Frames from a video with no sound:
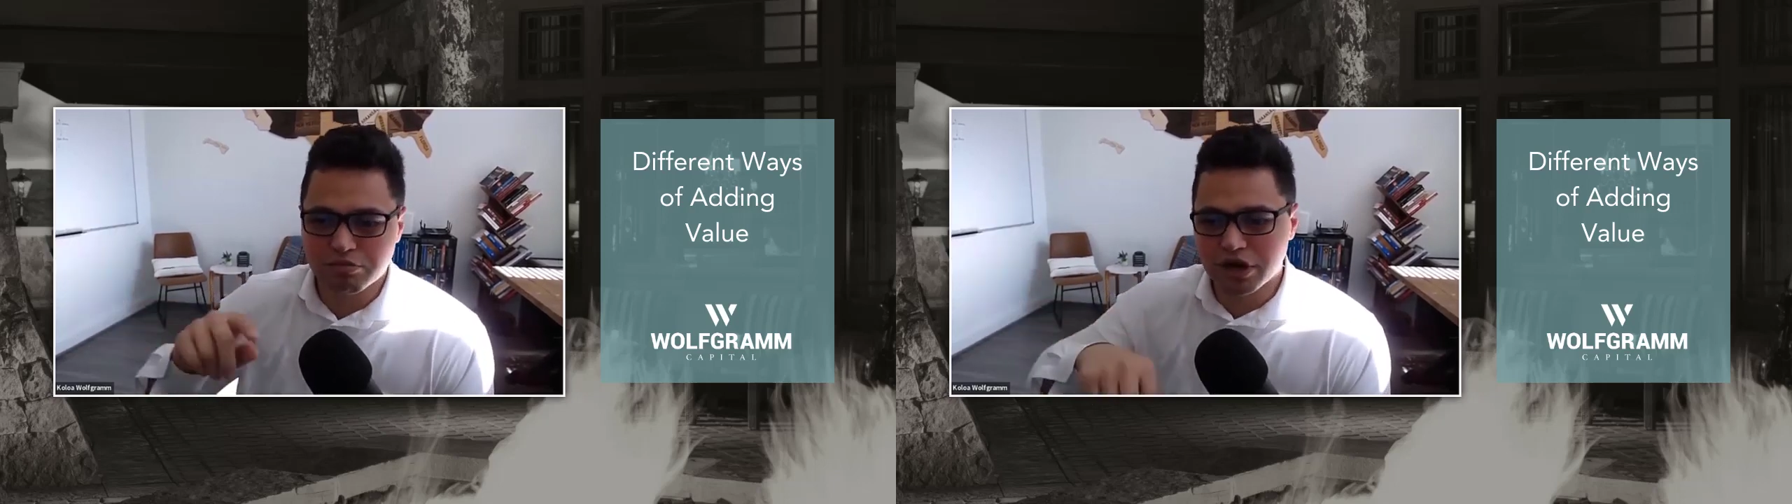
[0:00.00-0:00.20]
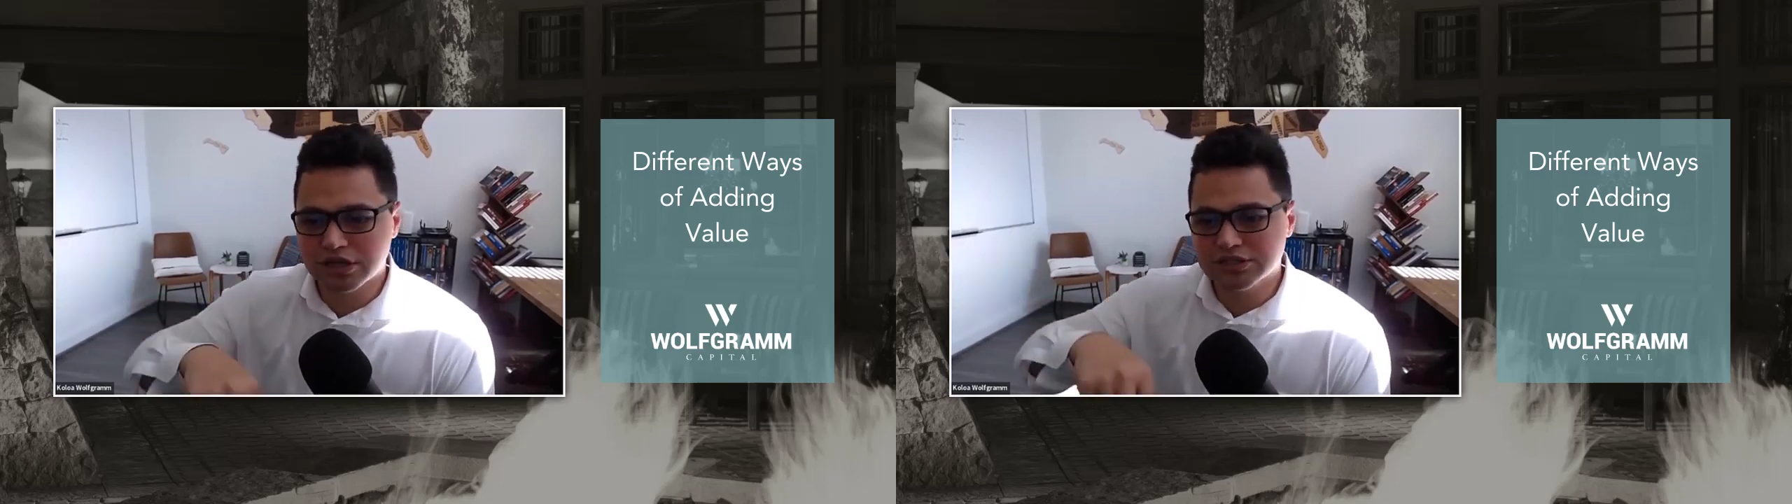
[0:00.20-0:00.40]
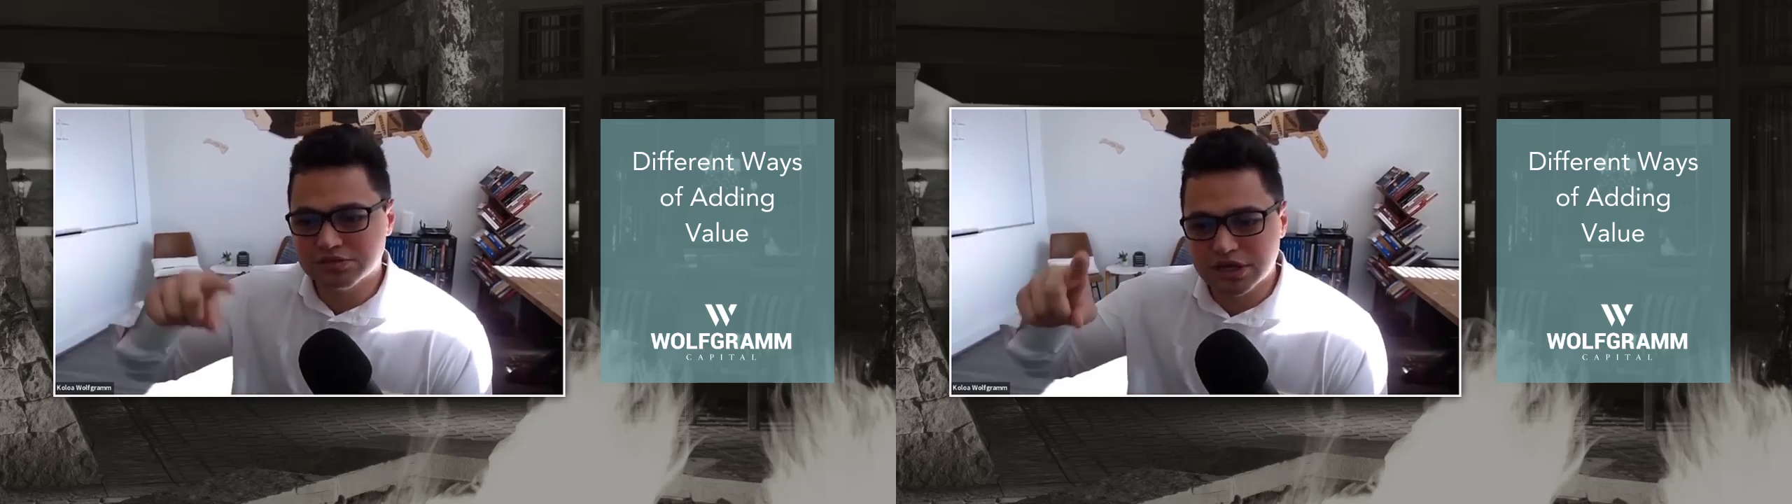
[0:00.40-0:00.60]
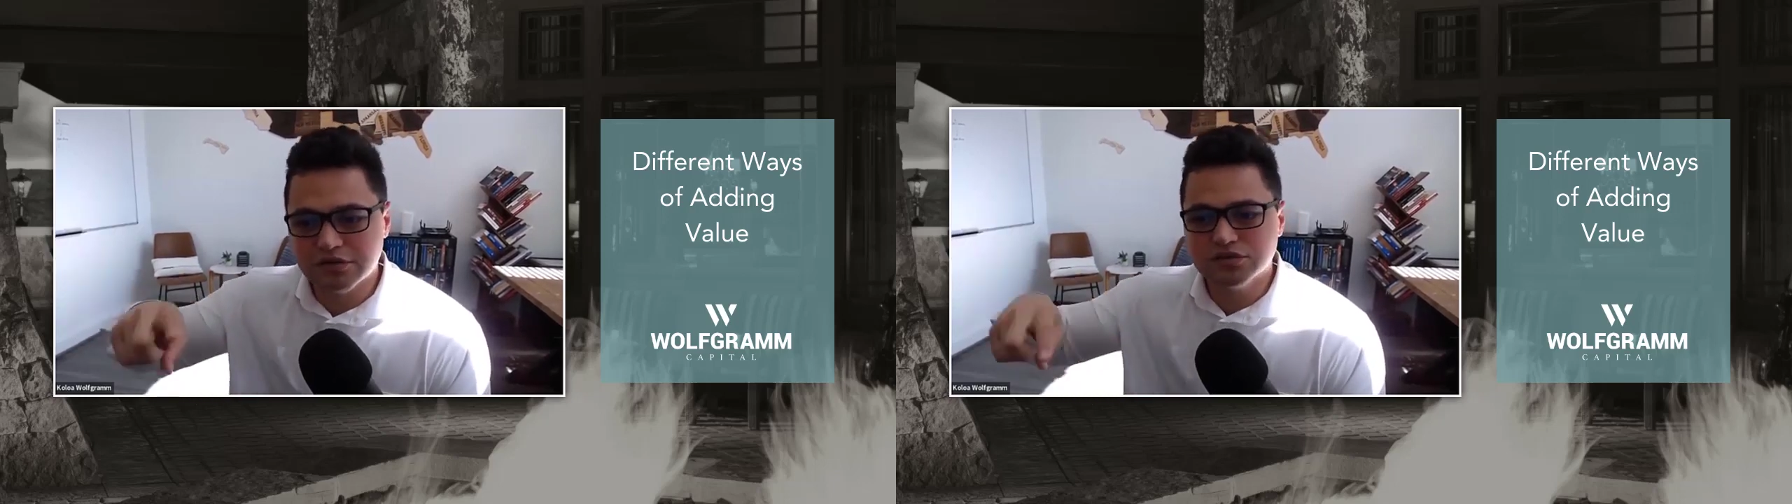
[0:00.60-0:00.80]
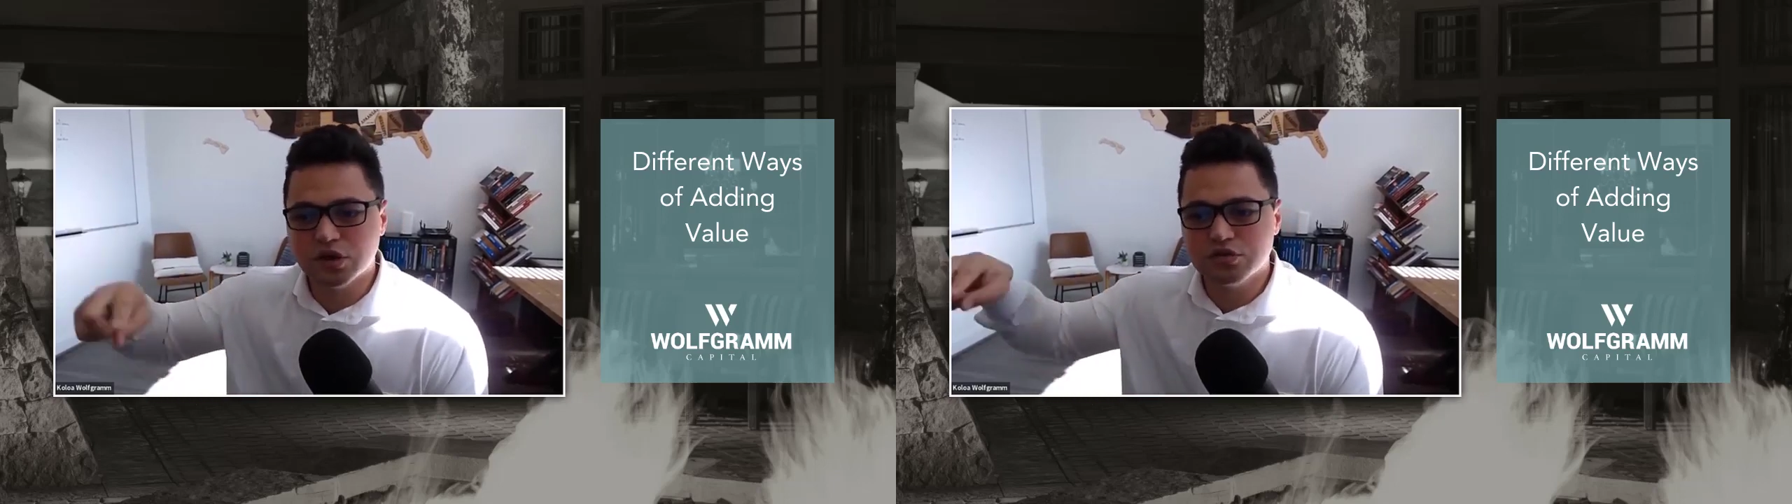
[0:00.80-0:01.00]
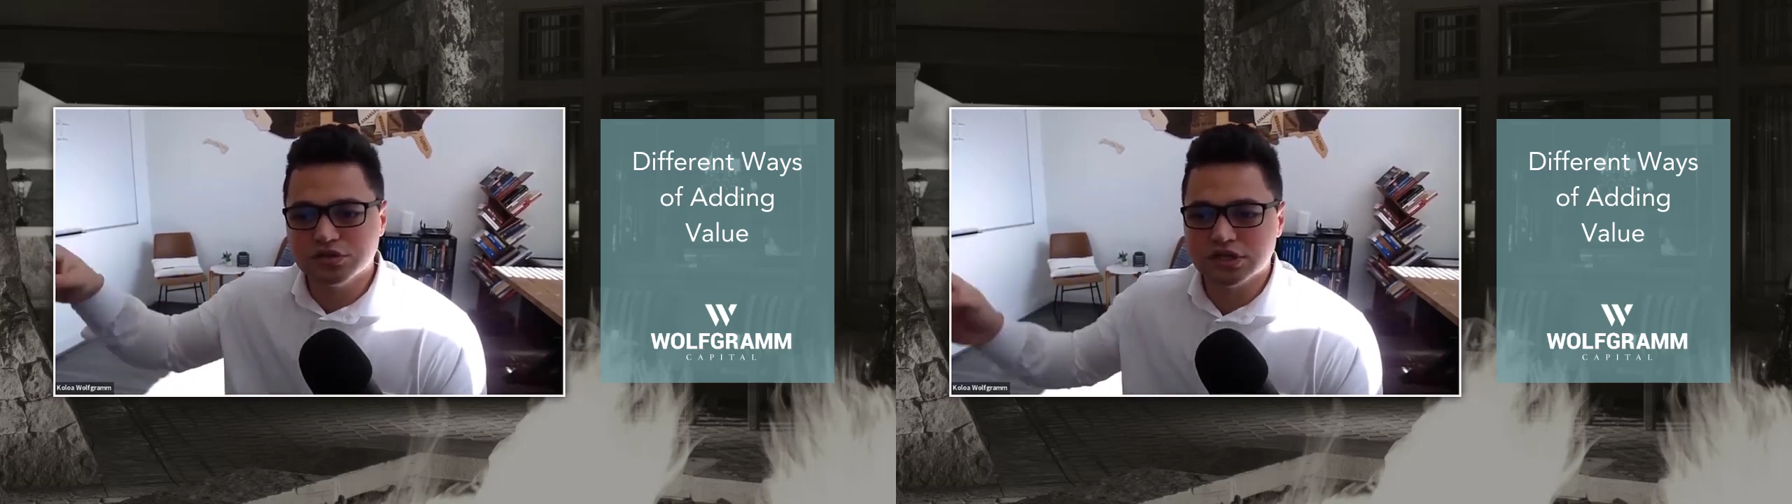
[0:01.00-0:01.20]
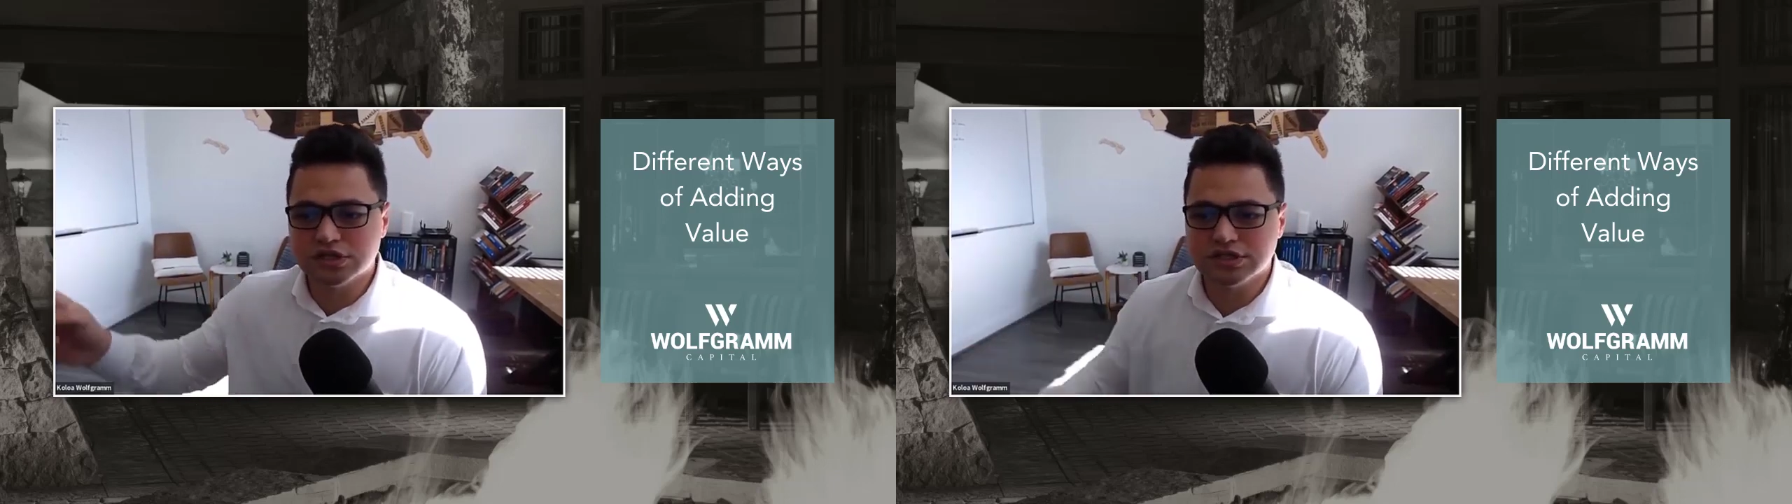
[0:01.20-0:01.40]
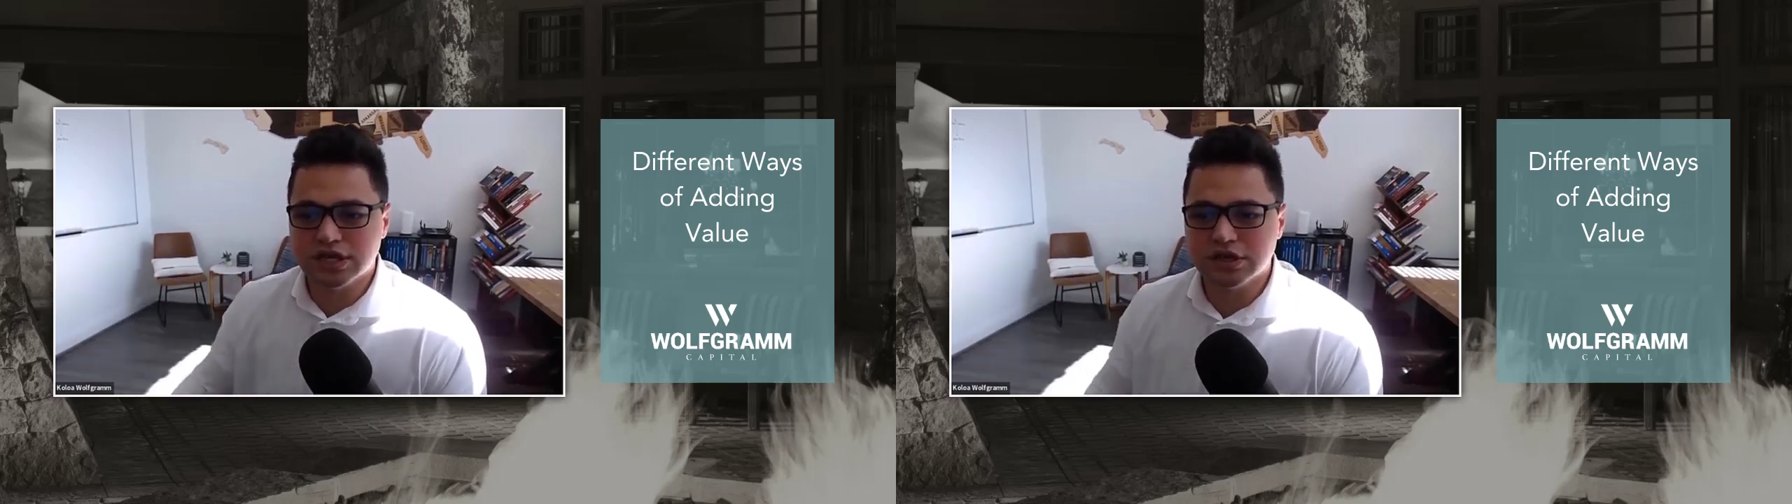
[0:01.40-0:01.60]
Brands themselves go through
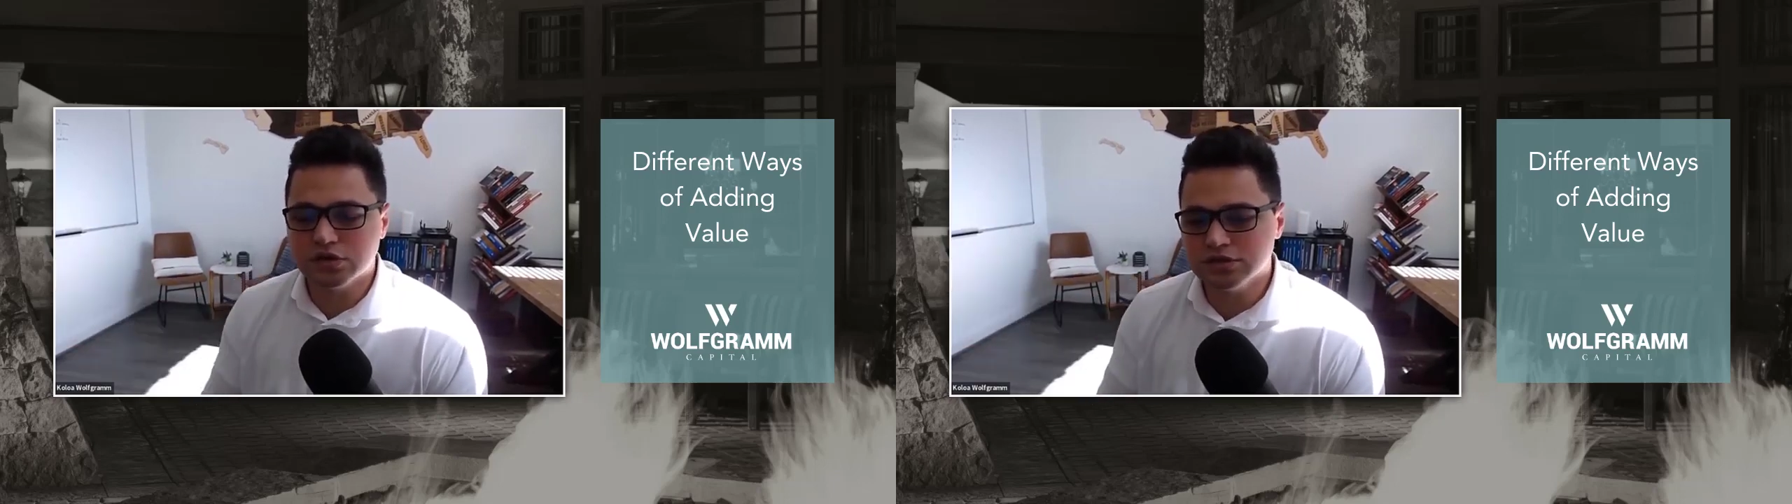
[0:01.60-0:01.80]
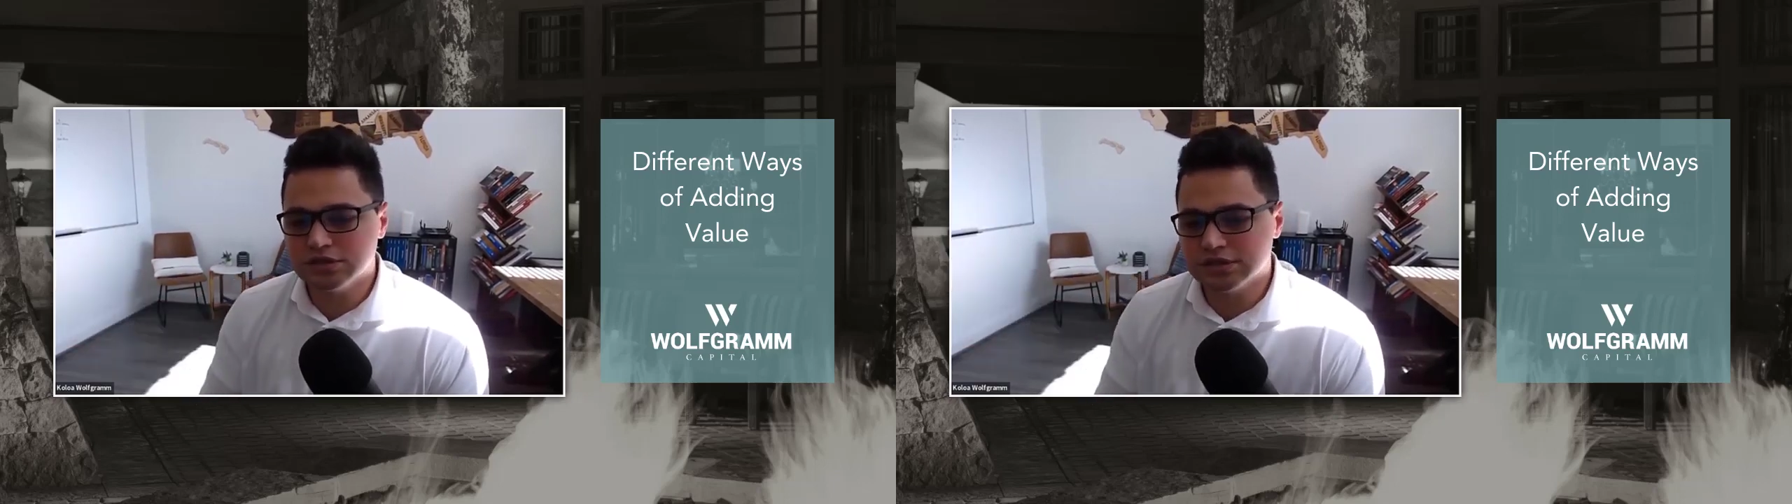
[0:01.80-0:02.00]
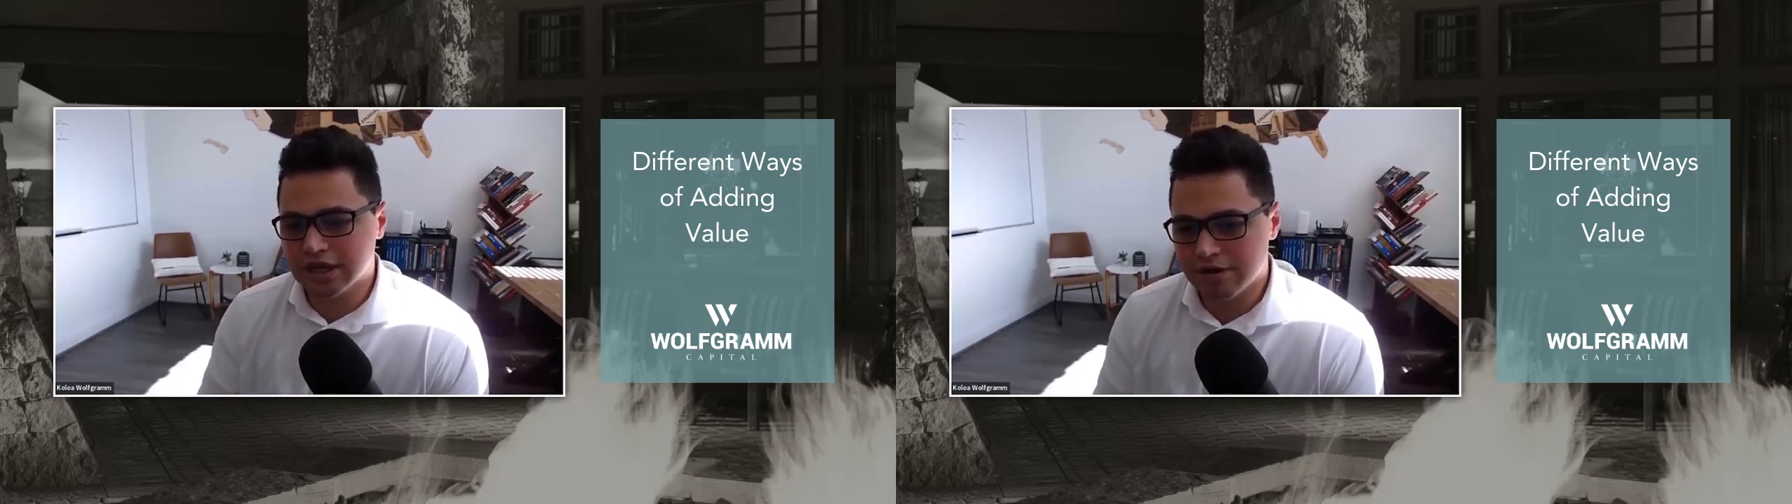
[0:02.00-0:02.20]
6 cycles.